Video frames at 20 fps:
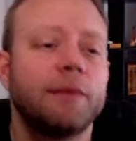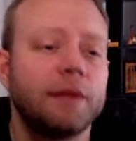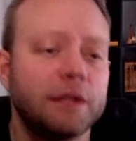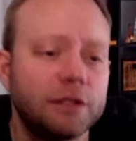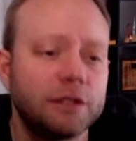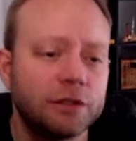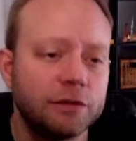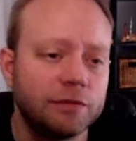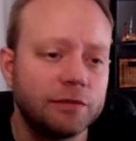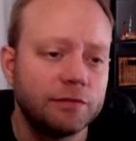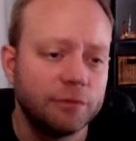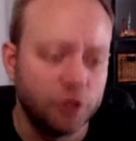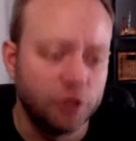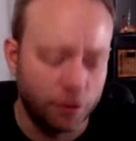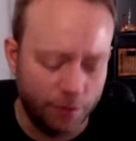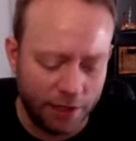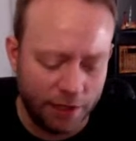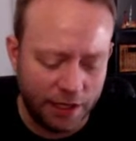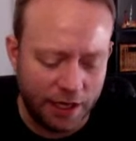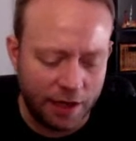this should
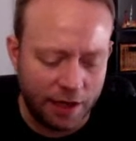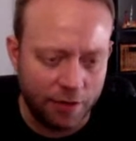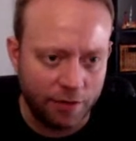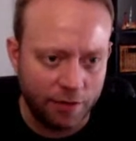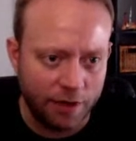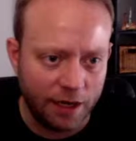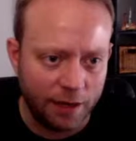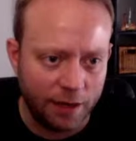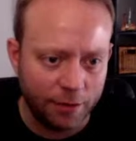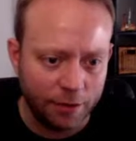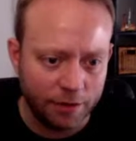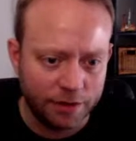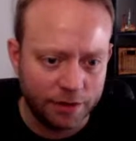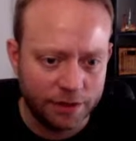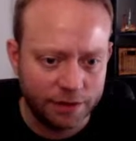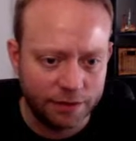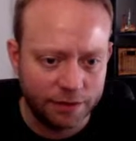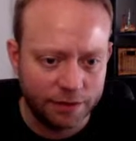be count neighbors.